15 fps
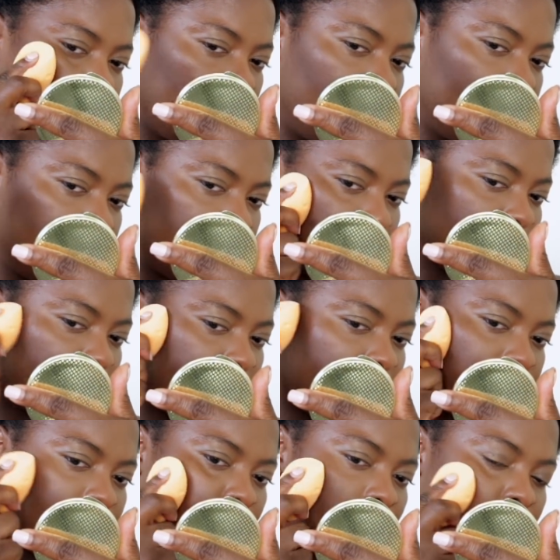and try
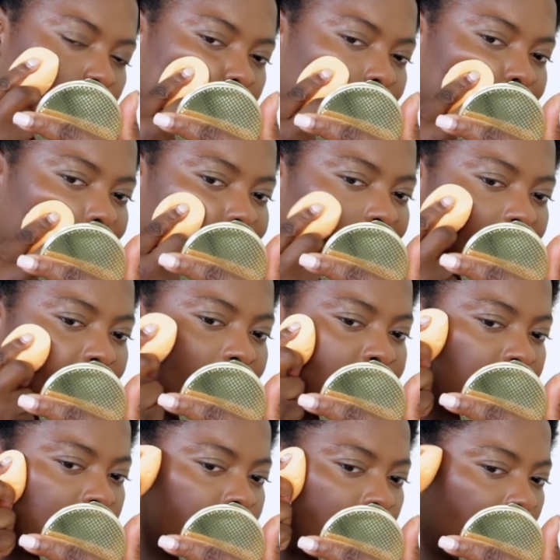to soak up that
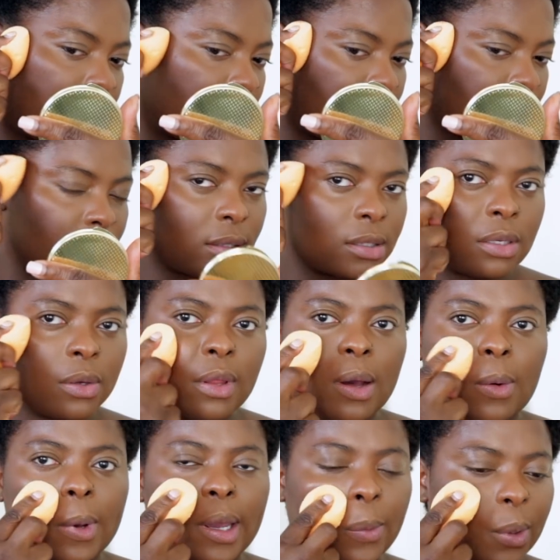excess product so
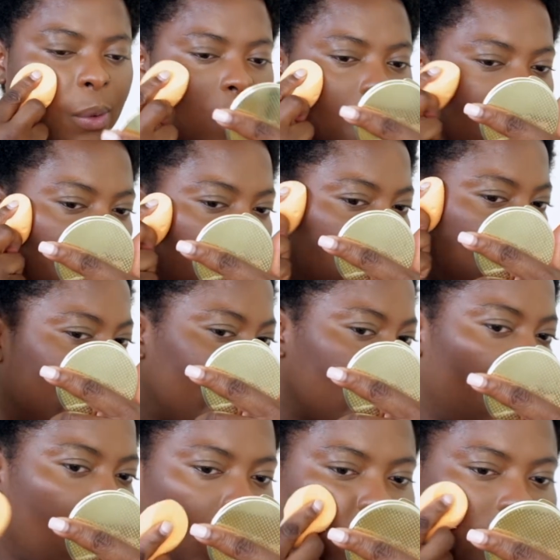that way we don't have like
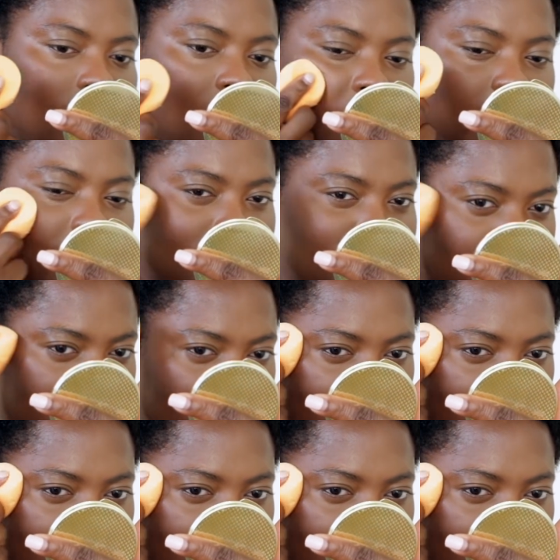harsh lines.